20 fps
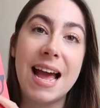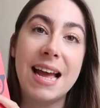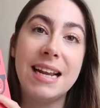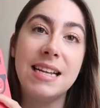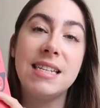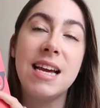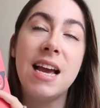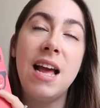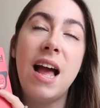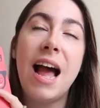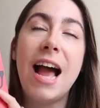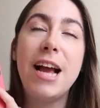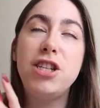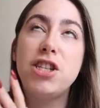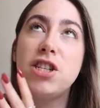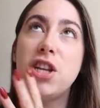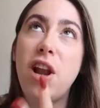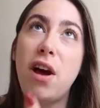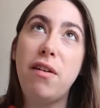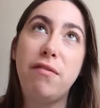And I
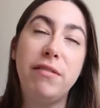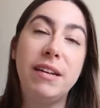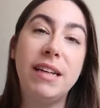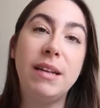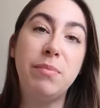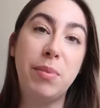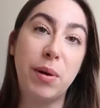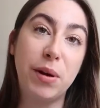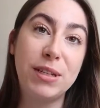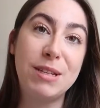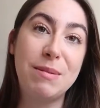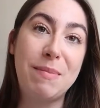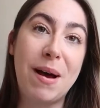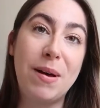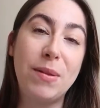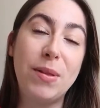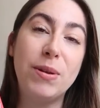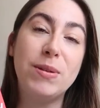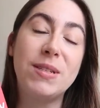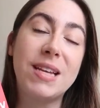just love reading books
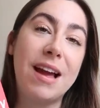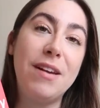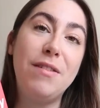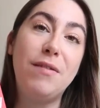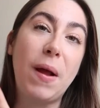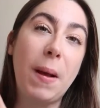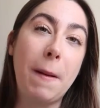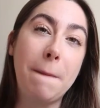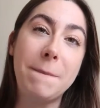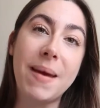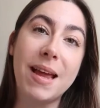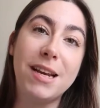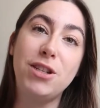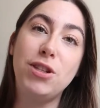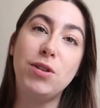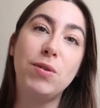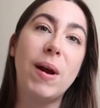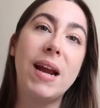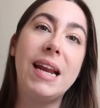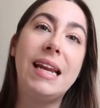about those kind of like
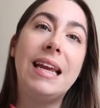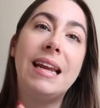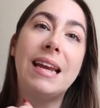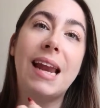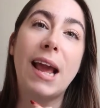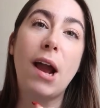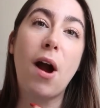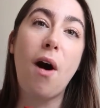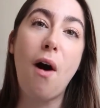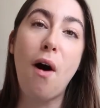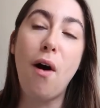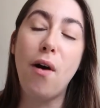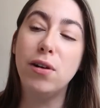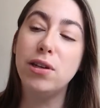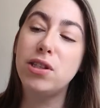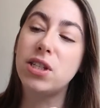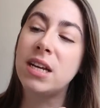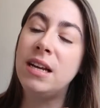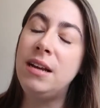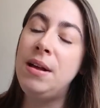Mediterranean, like
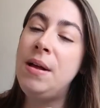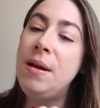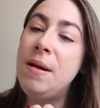hot